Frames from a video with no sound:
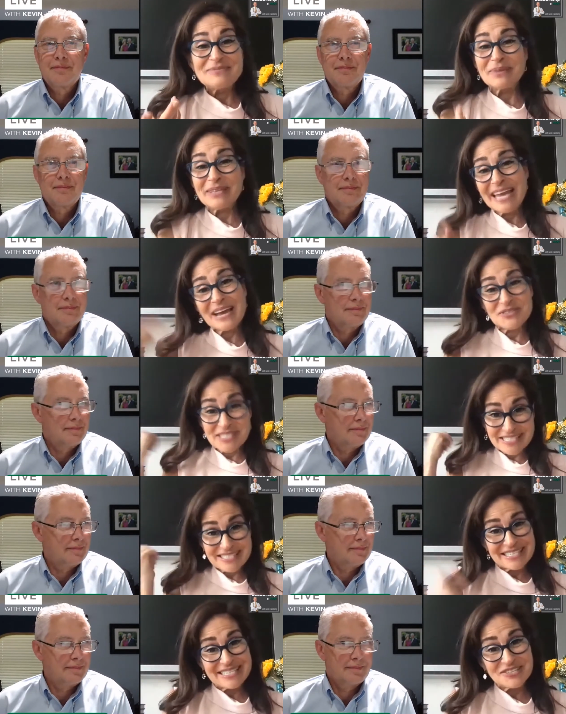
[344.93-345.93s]
Speaker 1: But now
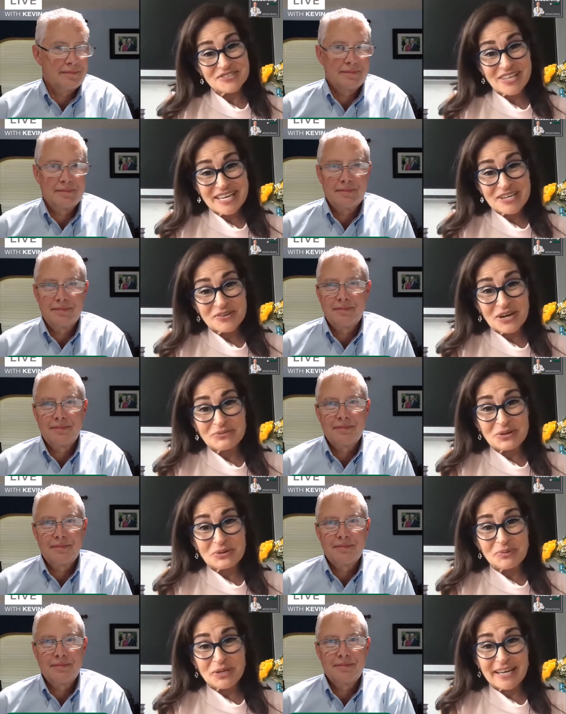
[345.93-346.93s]
16 years later, I wrote
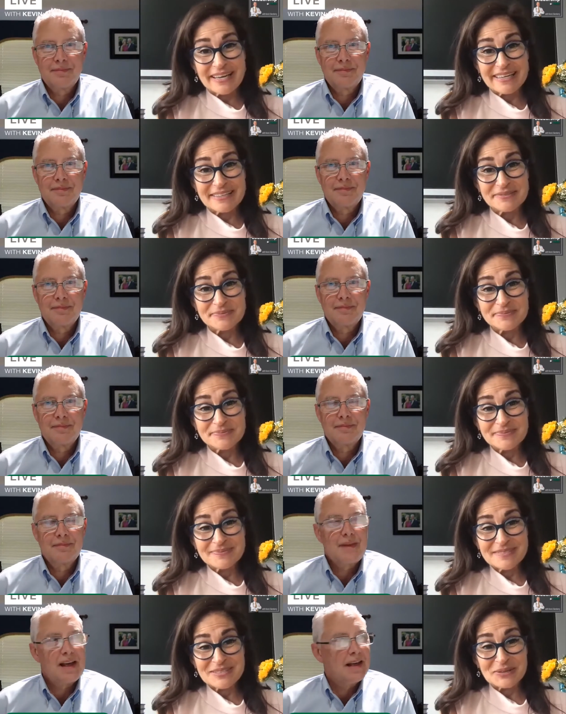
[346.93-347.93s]
a book on it.
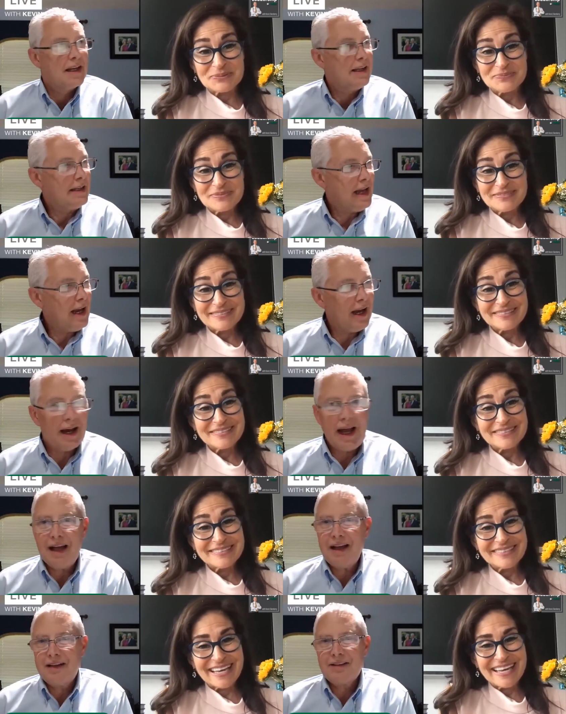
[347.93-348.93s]
So yeah.
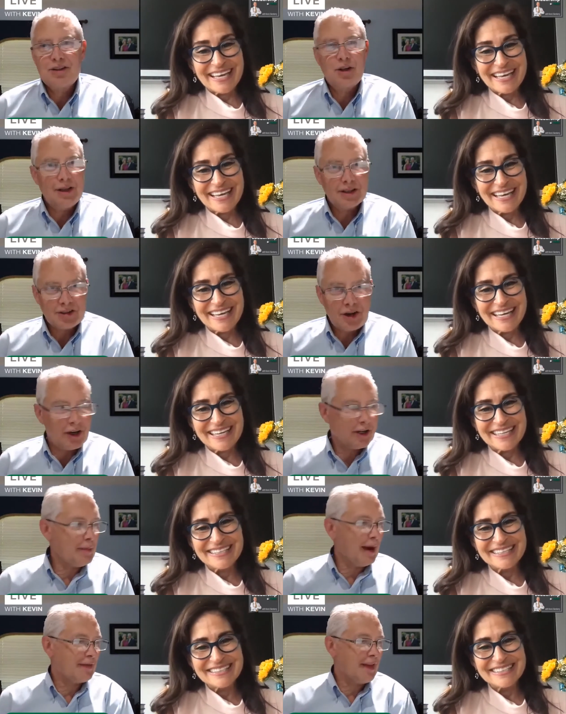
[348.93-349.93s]
And so let's talk
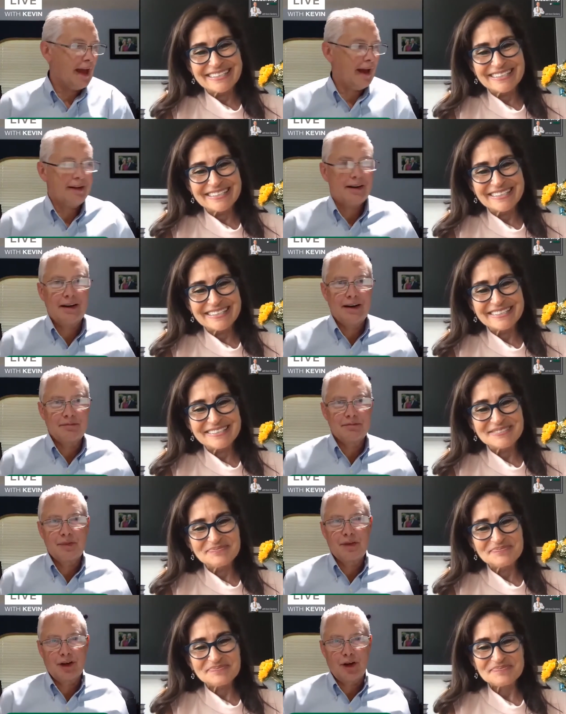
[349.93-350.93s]
about
Speaker 2: that.
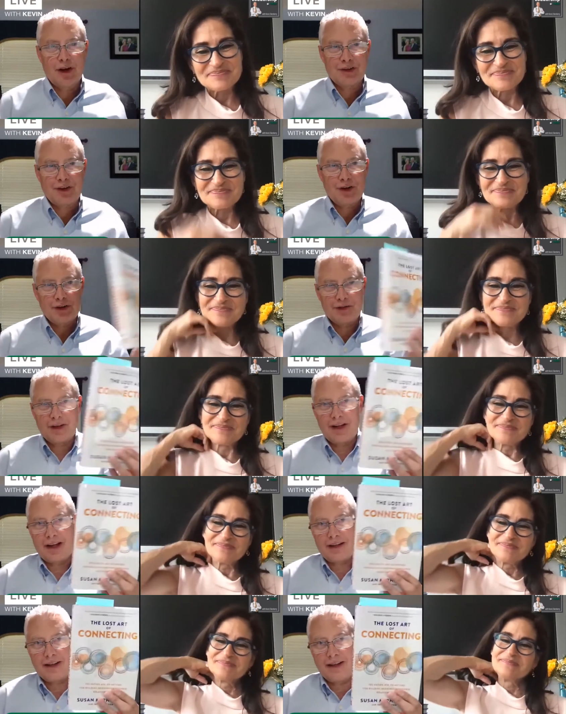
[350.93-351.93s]
The Lost Art of
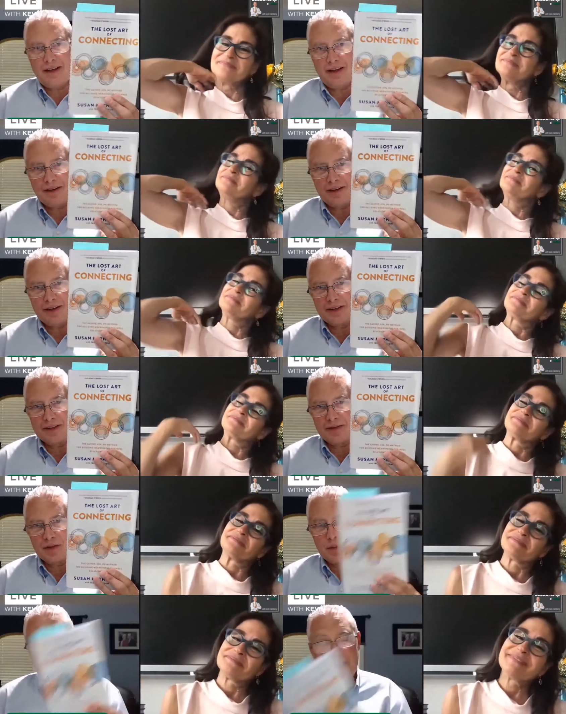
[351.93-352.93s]
Connecting. Here it is,
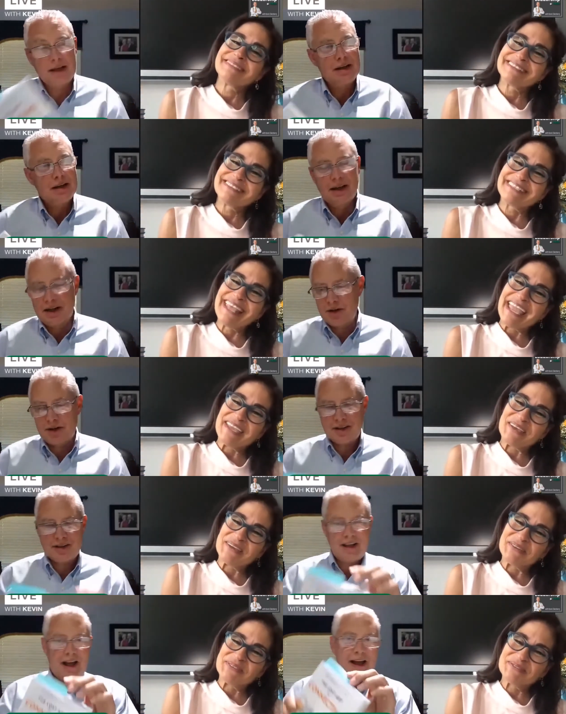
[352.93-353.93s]
everybody. You can
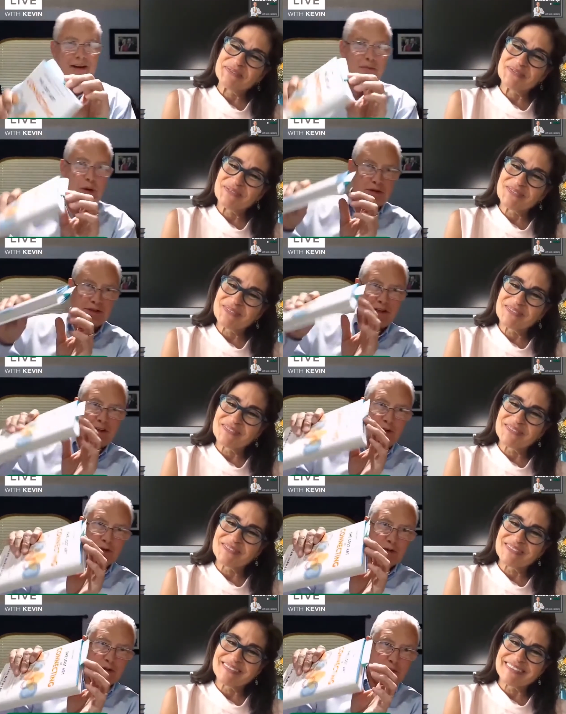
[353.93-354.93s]
see I have Post-it notes,
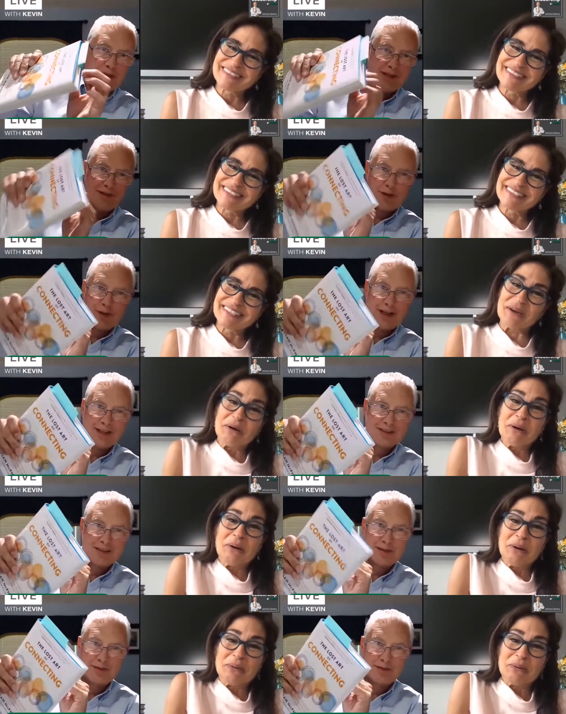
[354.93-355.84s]
which means I've already got stuff